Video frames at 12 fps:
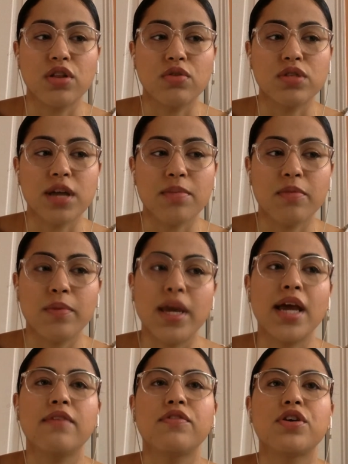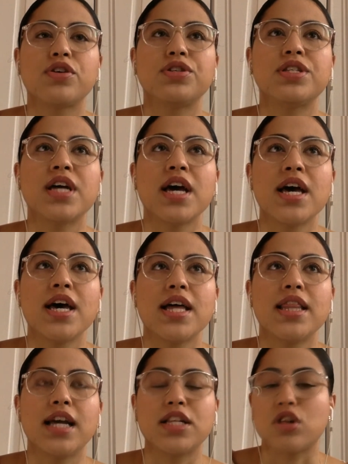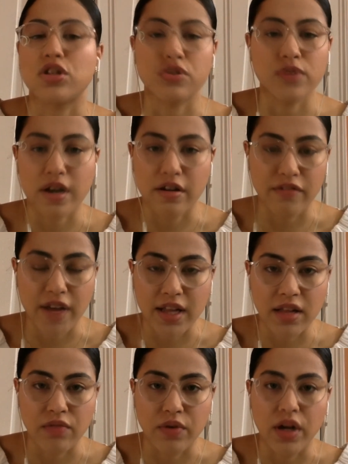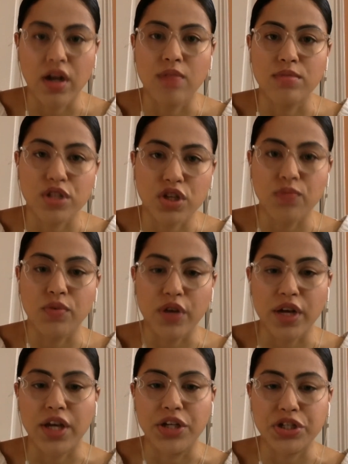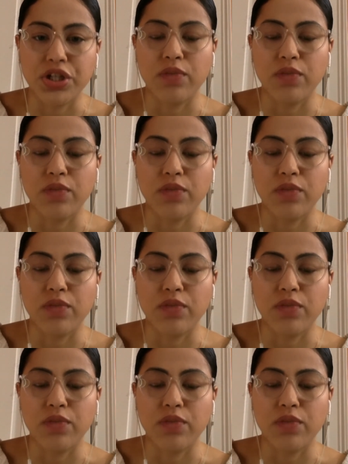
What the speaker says: those type of behaviors, that's also not effective when it comes to communication.